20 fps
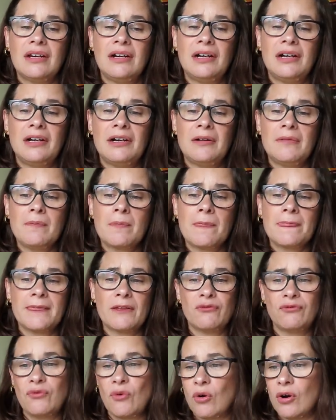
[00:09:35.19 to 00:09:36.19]
um,
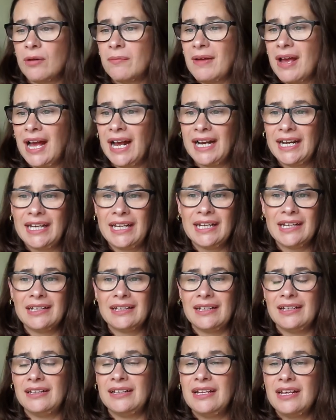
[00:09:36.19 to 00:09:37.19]
the
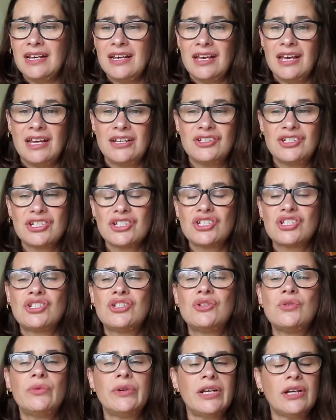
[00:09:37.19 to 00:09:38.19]
formatting and and
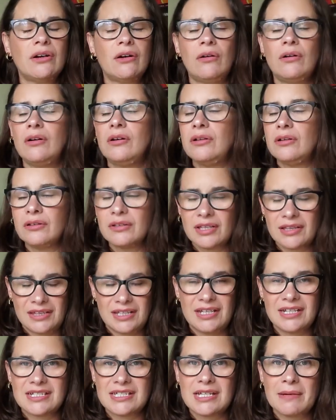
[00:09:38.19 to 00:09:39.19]
just doing all the
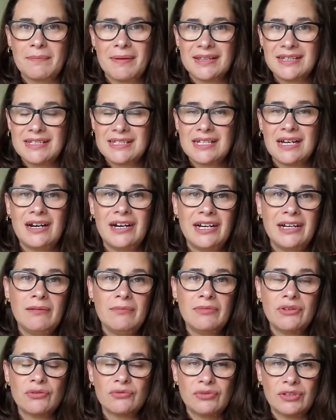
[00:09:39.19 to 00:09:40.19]
things that by the
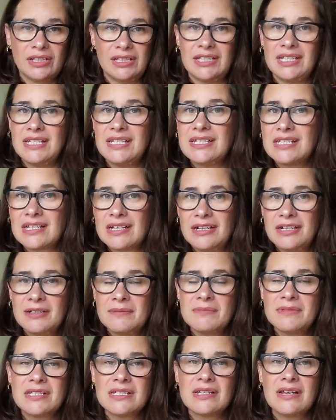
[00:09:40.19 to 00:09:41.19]
time the release
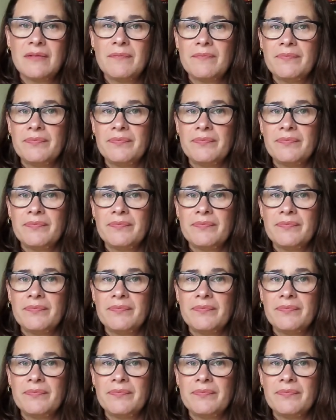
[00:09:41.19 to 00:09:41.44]
comes,